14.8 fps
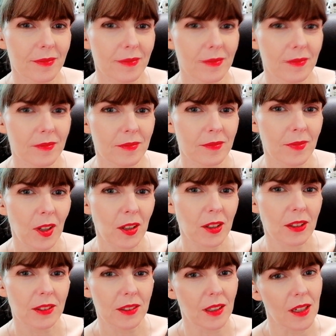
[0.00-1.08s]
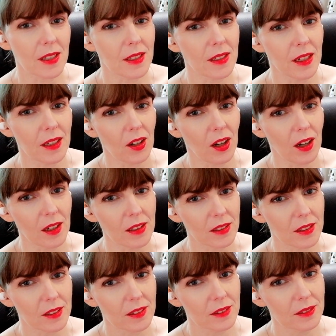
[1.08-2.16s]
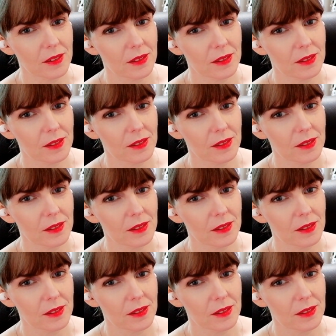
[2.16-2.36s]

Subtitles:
This guy's dead eyes.